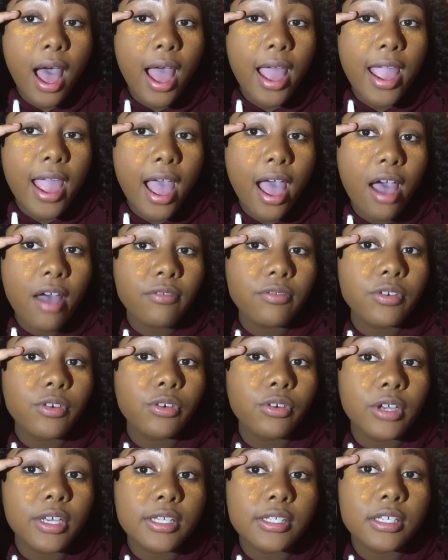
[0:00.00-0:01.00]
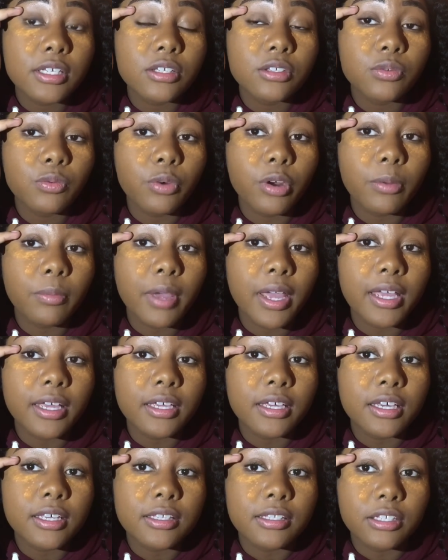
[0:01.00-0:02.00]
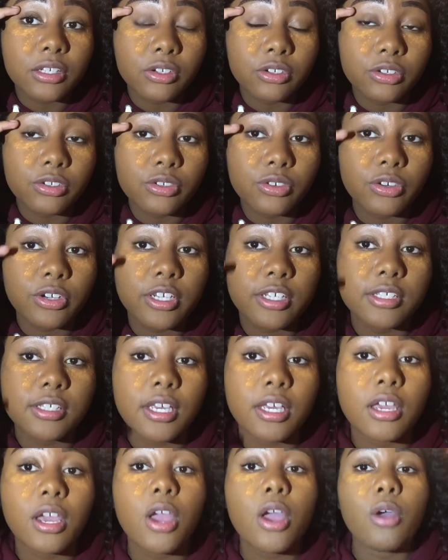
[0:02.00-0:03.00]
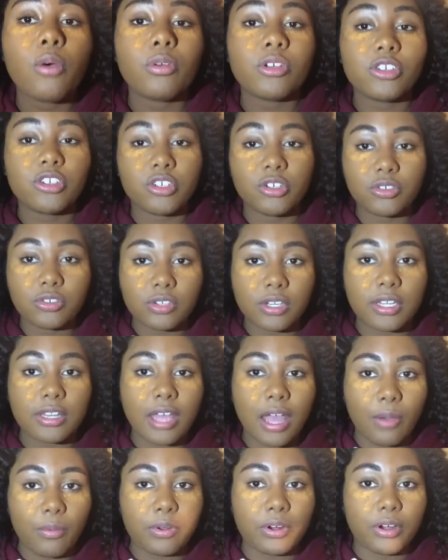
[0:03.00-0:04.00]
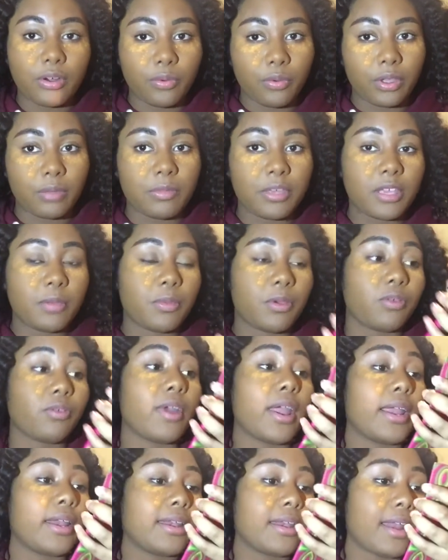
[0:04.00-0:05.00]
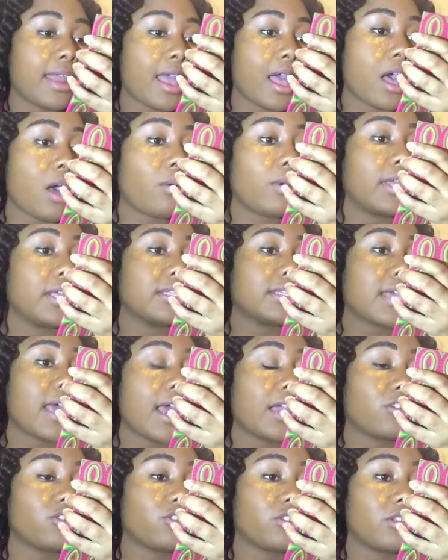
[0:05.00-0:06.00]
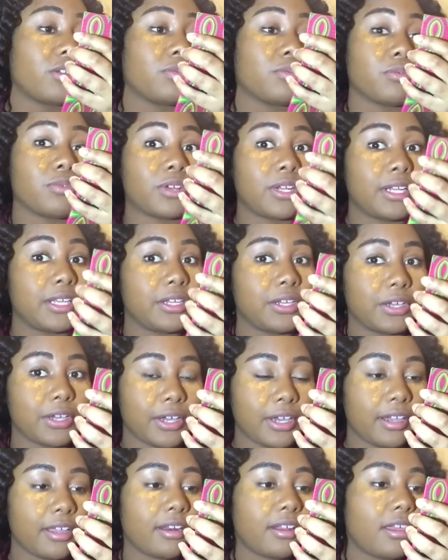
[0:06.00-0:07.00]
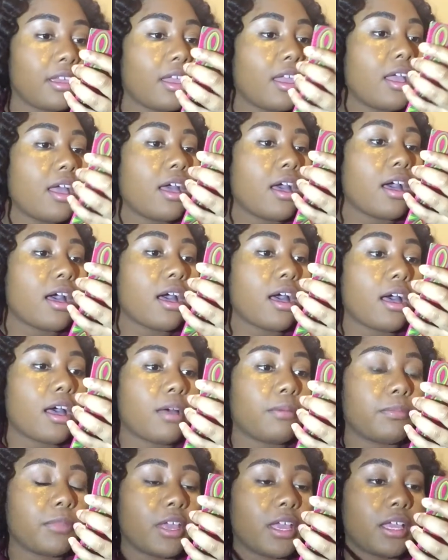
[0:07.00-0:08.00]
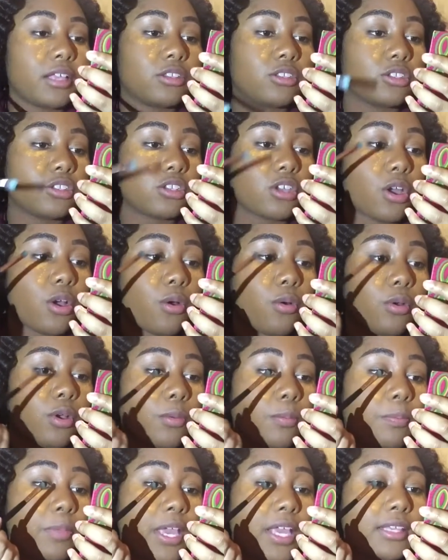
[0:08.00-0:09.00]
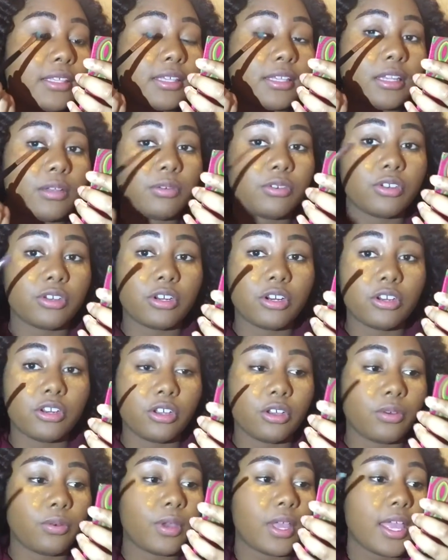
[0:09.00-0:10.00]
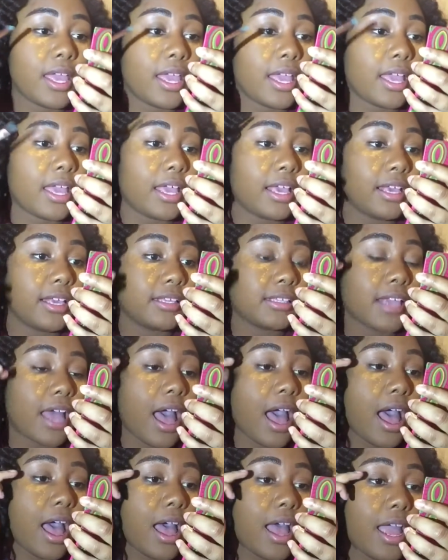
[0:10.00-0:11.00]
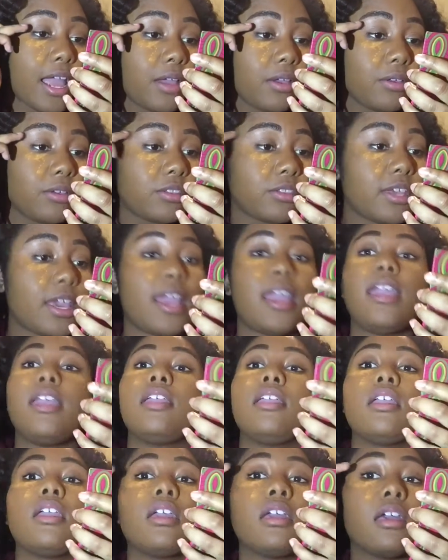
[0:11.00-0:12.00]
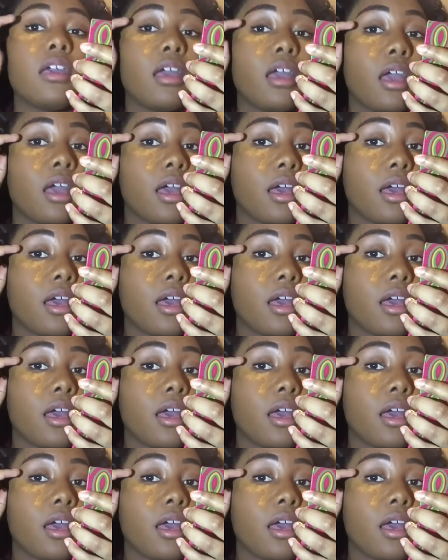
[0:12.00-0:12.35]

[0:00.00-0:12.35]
I have creases where my concealer is creasing, which usually that would annoy me, but right now it's actually really good. And so basically what you're gonna do is I take